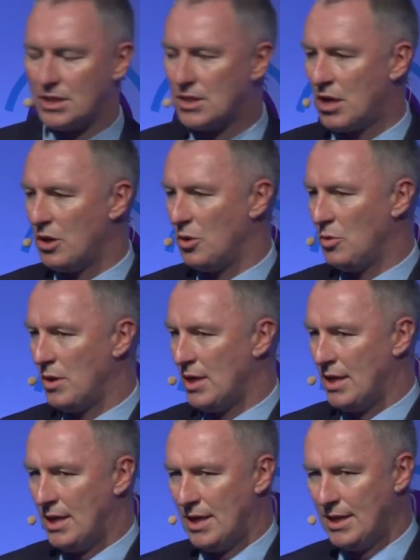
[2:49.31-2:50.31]
So
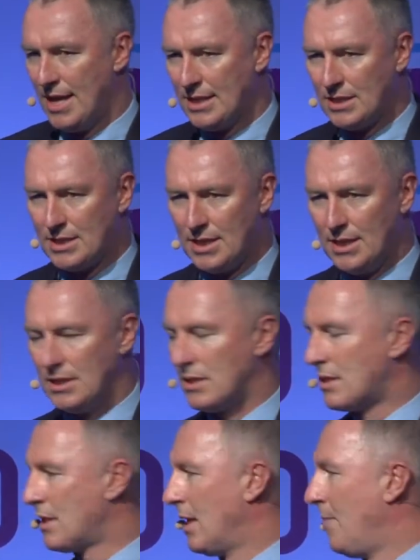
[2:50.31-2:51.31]
in that
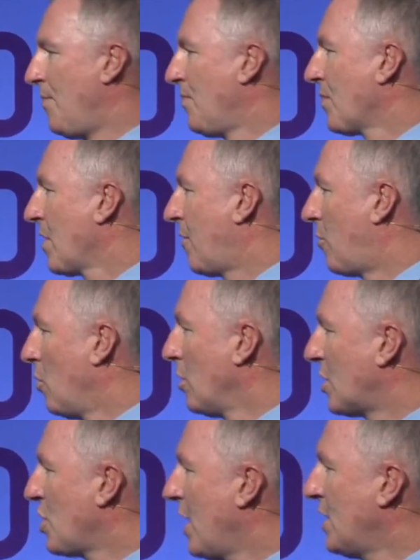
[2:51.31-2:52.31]
sense, for all
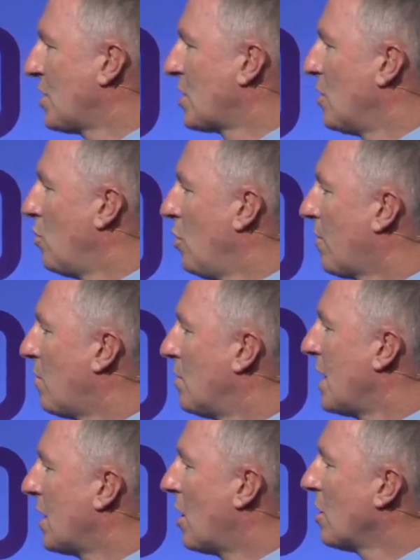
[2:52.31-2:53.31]
the changes in the world from
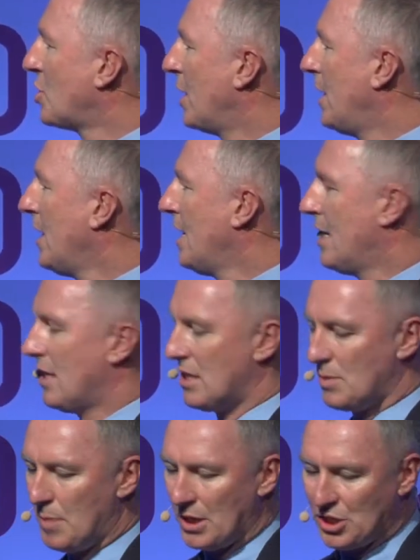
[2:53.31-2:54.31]
technology,
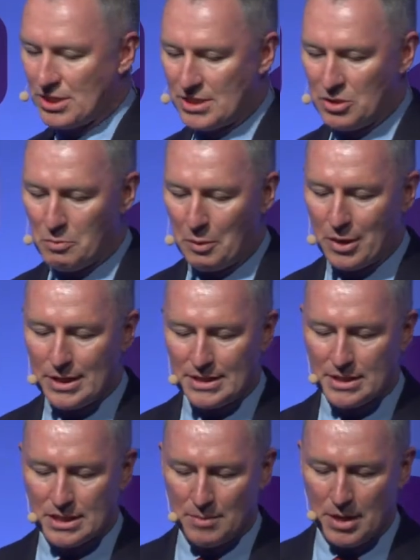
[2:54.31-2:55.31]
this picture is still pretty
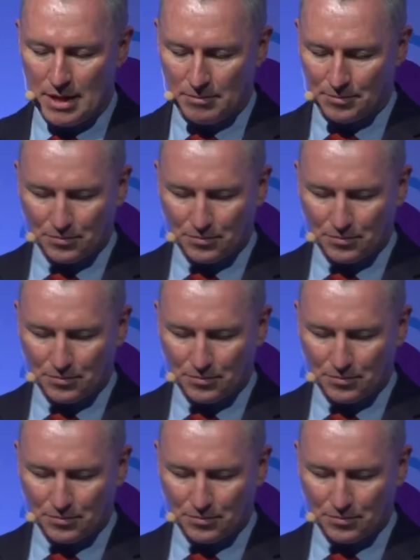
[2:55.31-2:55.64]
similar.